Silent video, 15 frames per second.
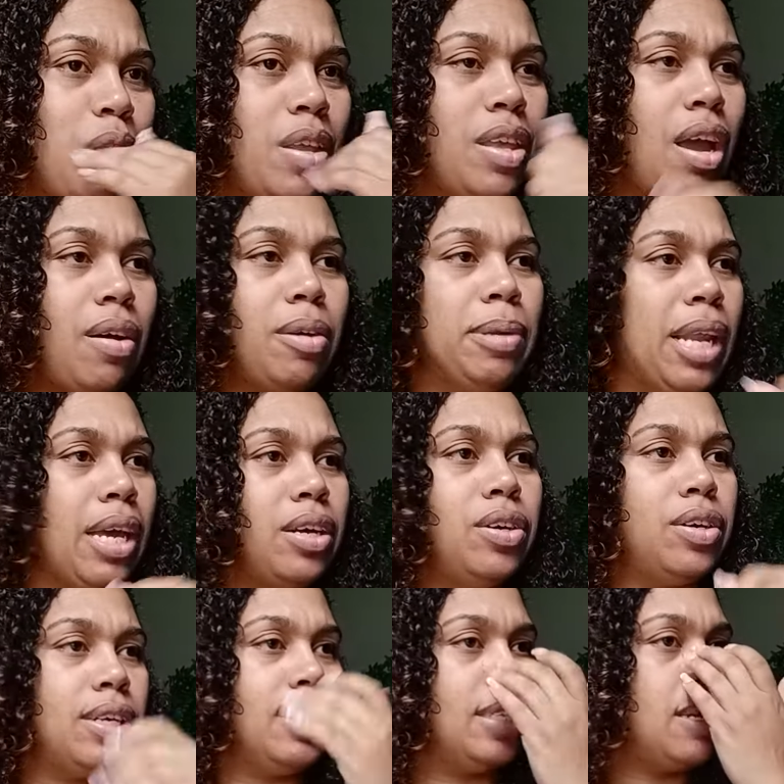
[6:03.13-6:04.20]
Y'all could be like
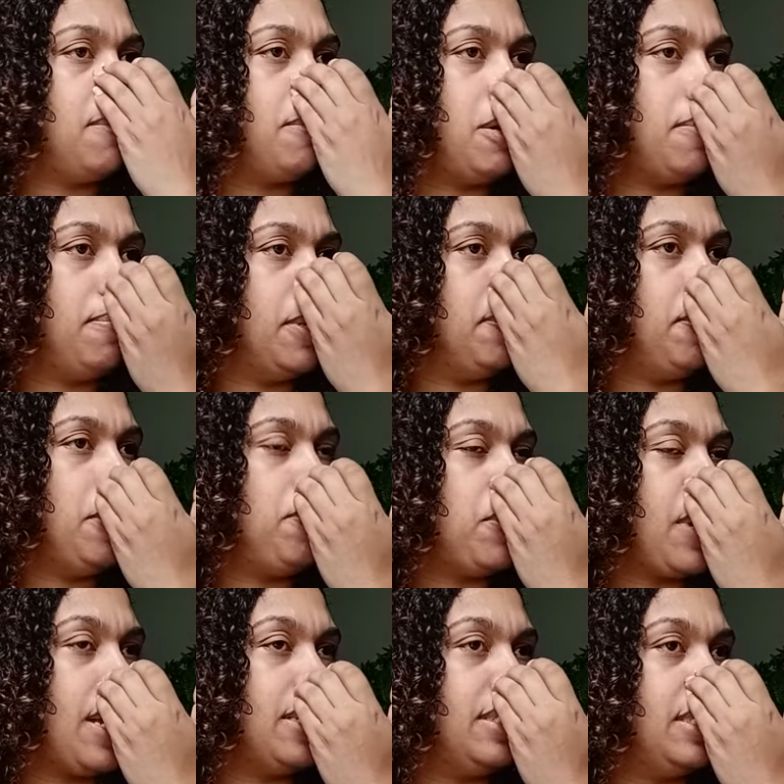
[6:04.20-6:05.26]
cooking something up, but people
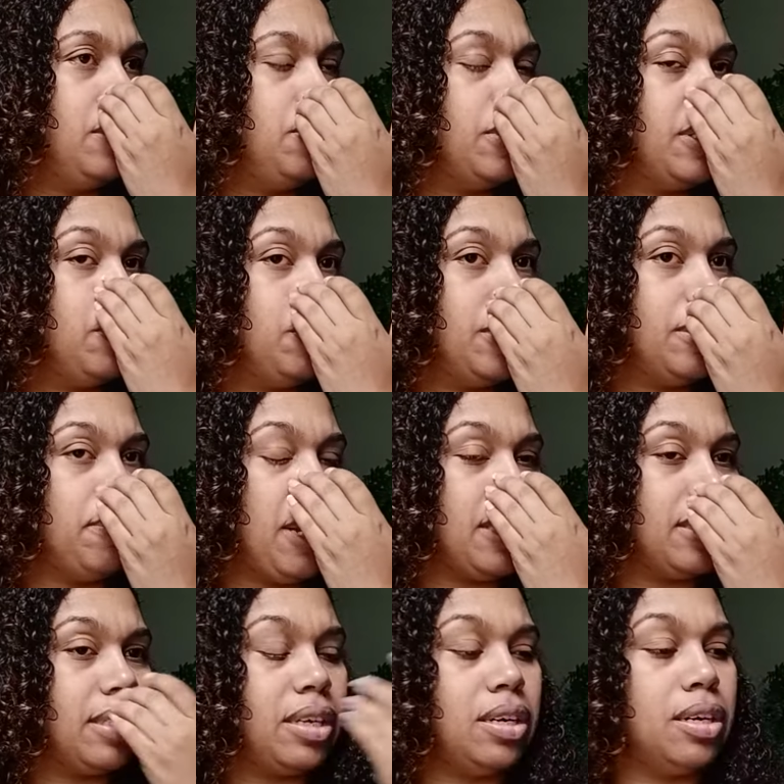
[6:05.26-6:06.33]
can't see what's what's
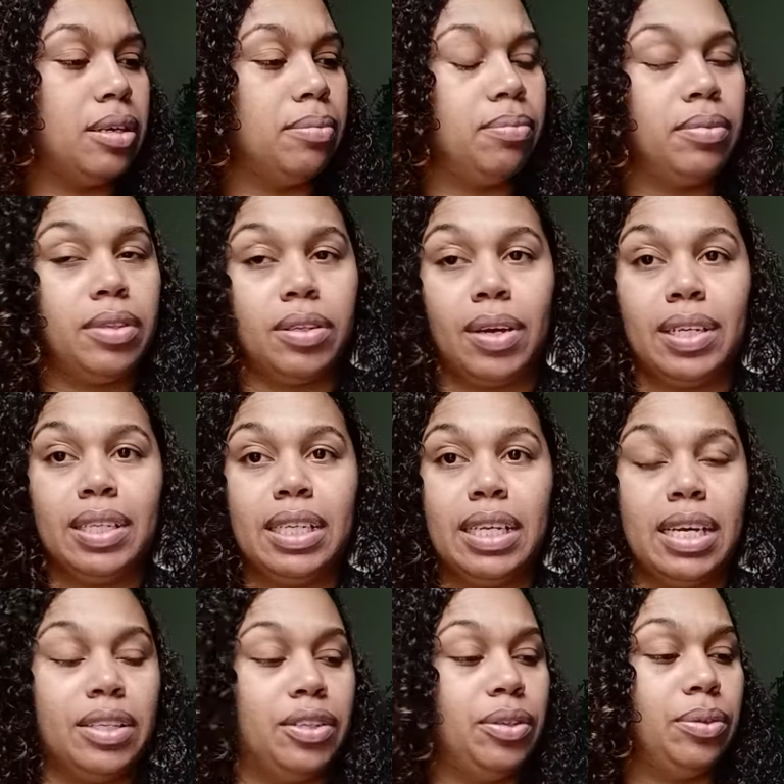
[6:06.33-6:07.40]
about to come. So I see
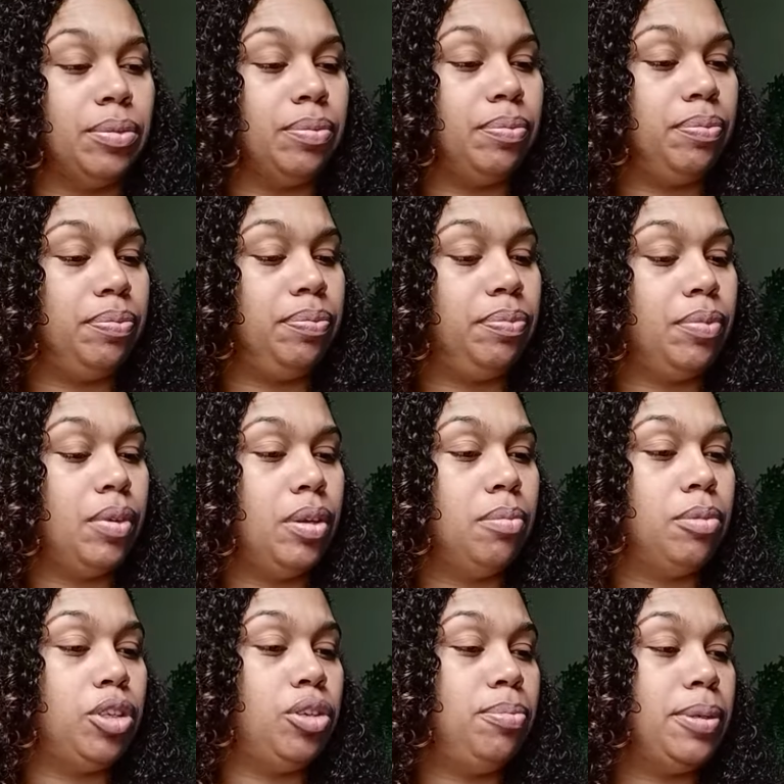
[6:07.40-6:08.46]
that too.
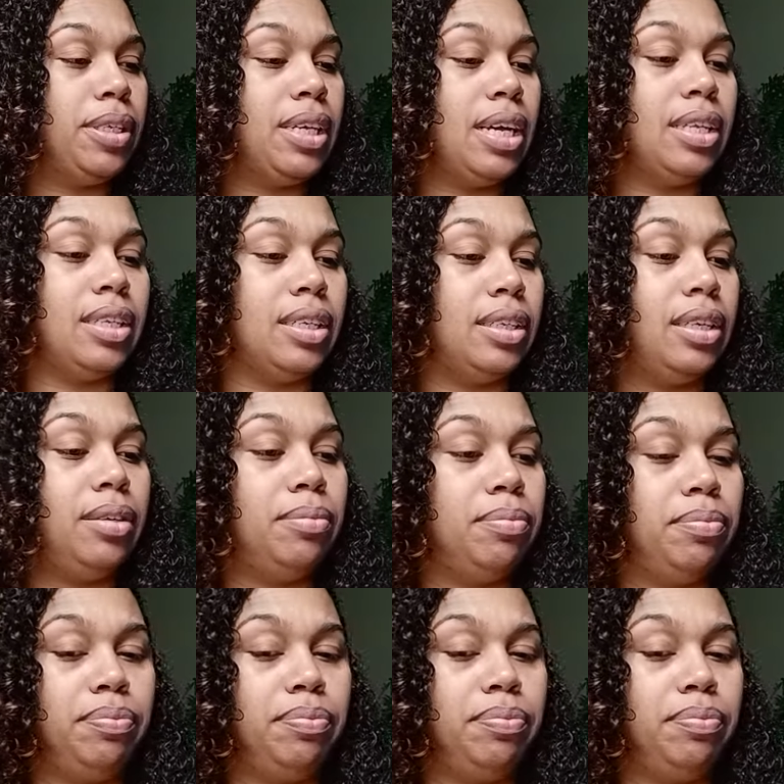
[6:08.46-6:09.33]
But you're protected. Yep.